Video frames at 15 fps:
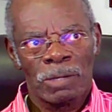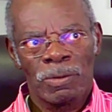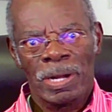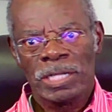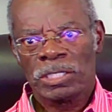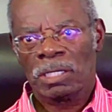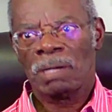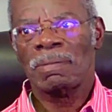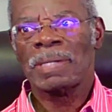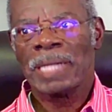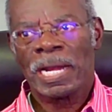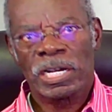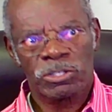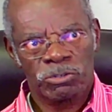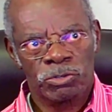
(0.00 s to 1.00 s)
the raising of
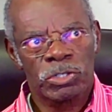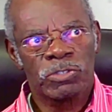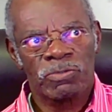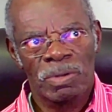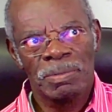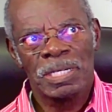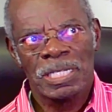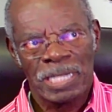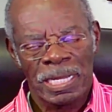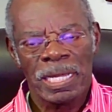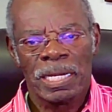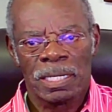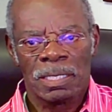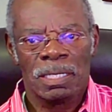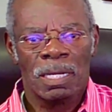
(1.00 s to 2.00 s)
Lazarus from the
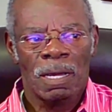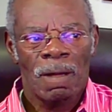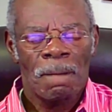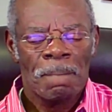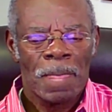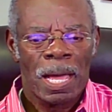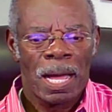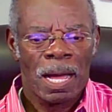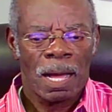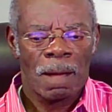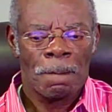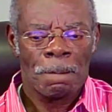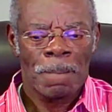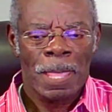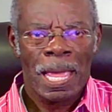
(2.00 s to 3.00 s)
dead
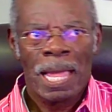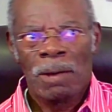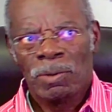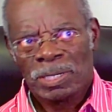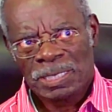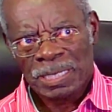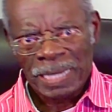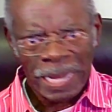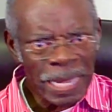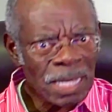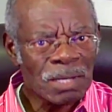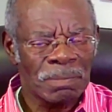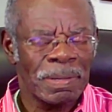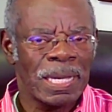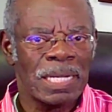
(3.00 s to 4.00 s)
um, was an
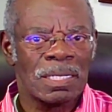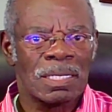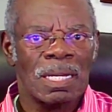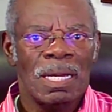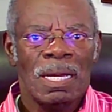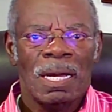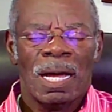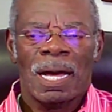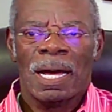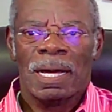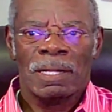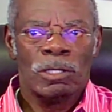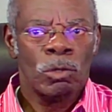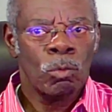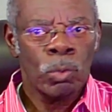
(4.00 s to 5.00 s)
element.
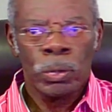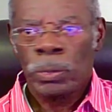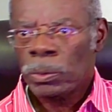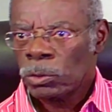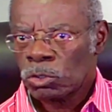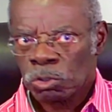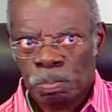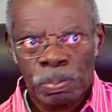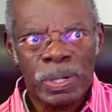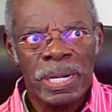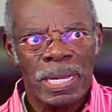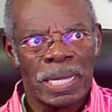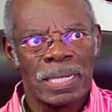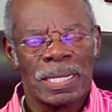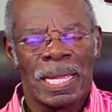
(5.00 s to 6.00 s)
Uh, the word
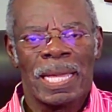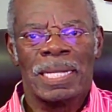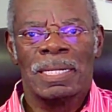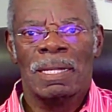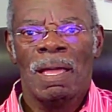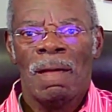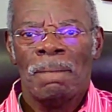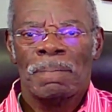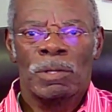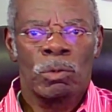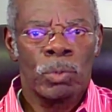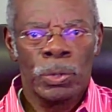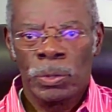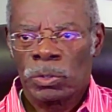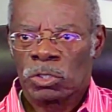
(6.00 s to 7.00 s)
spread, and the
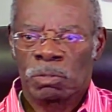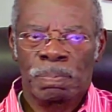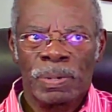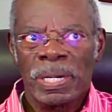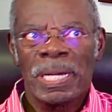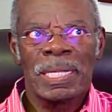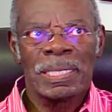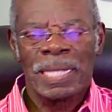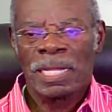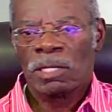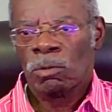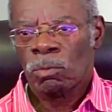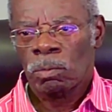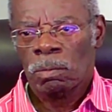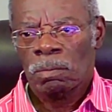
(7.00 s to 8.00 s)
word spread
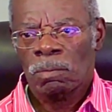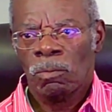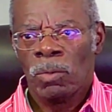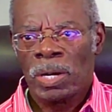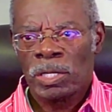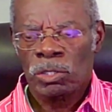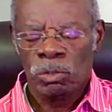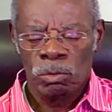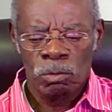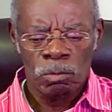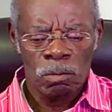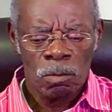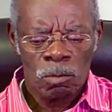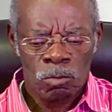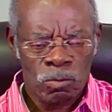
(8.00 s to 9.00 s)
that the one
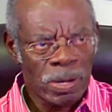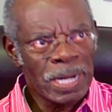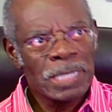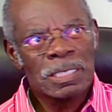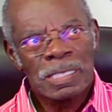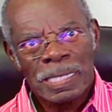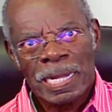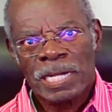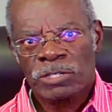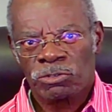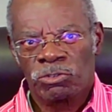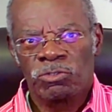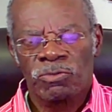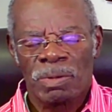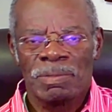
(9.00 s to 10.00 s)
who raised
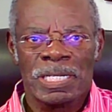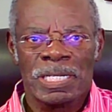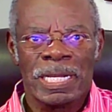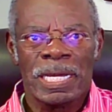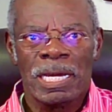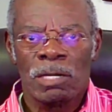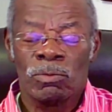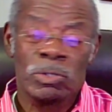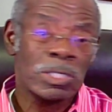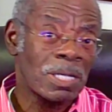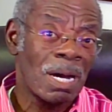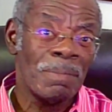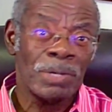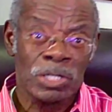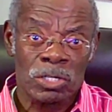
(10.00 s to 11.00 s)
Lazarus the dead was
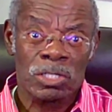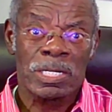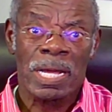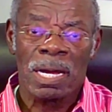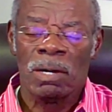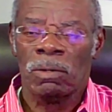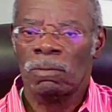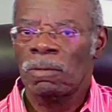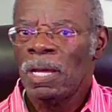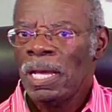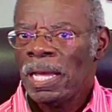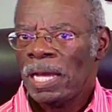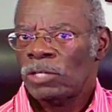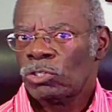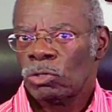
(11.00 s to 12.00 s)
coming to town.
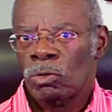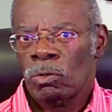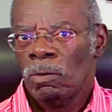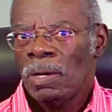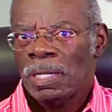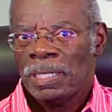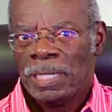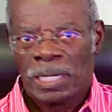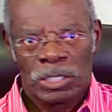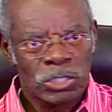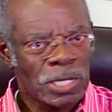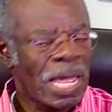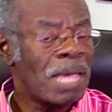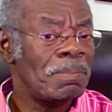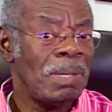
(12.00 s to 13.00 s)
And so the
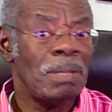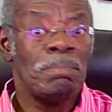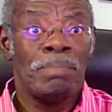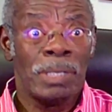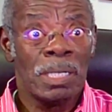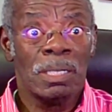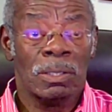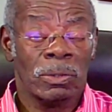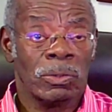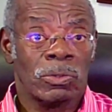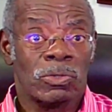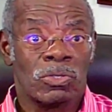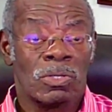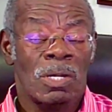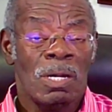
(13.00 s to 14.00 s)
excitement
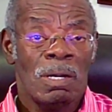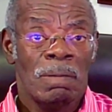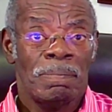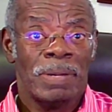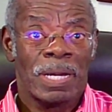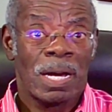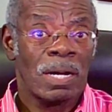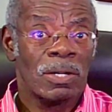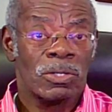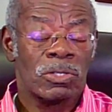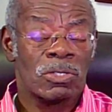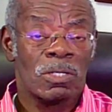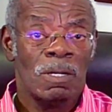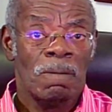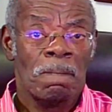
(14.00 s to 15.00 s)
builds
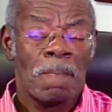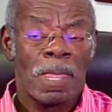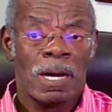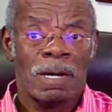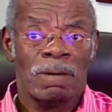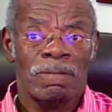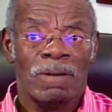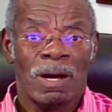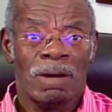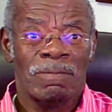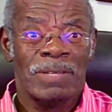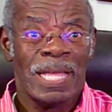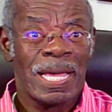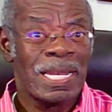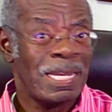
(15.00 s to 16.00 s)
because of,
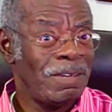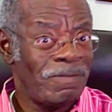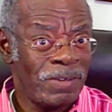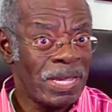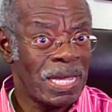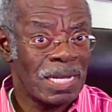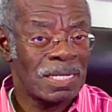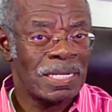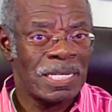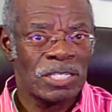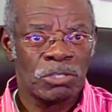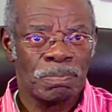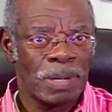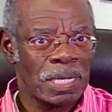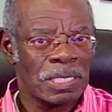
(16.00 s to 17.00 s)
of, that event,
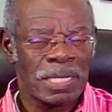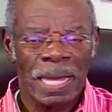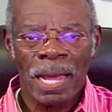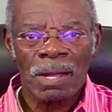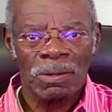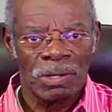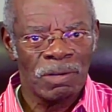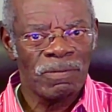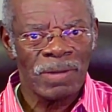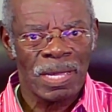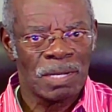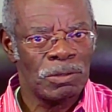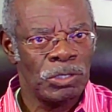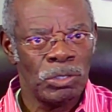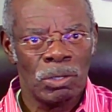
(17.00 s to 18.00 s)
this spectacular
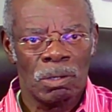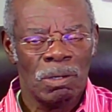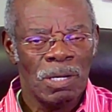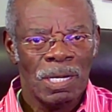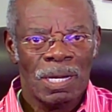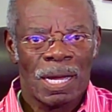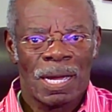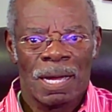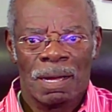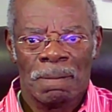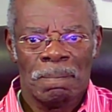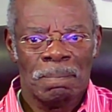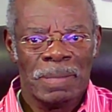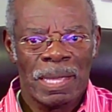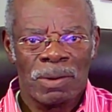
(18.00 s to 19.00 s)
event. You know,
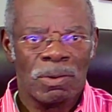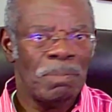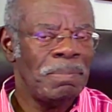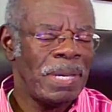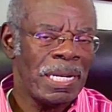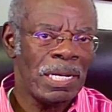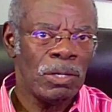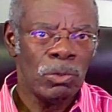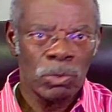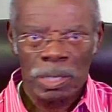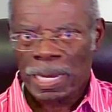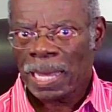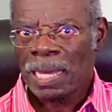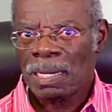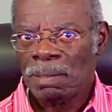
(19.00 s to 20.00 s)
um, there were many who
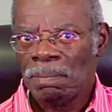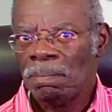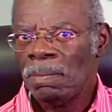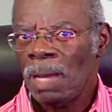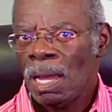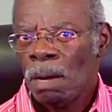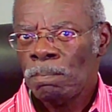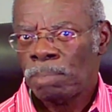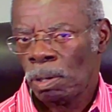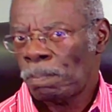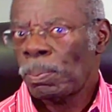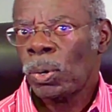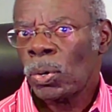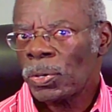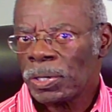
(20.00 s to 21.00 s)
came
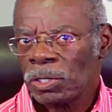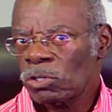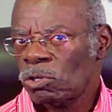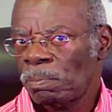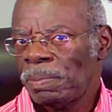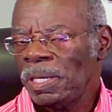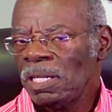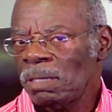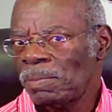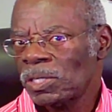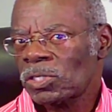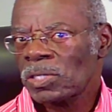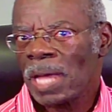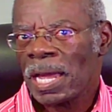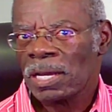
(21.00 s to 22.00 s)
purporting to be the
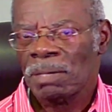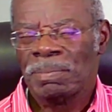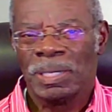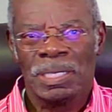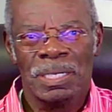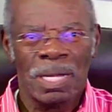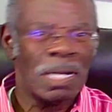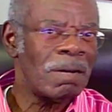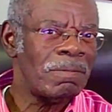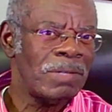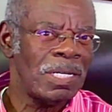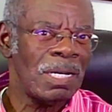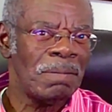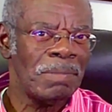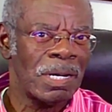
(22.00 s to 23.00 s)
Messiah, but none
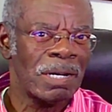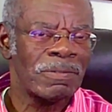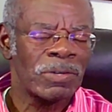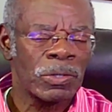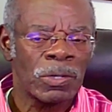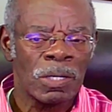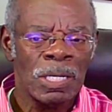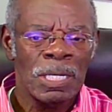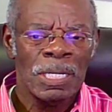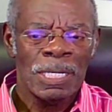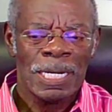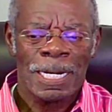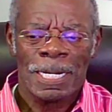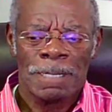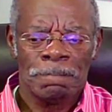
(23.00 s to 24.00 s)
of them ever
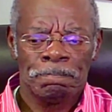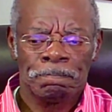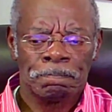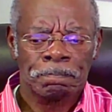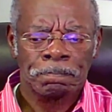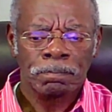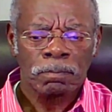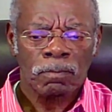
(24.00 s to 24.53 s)
um,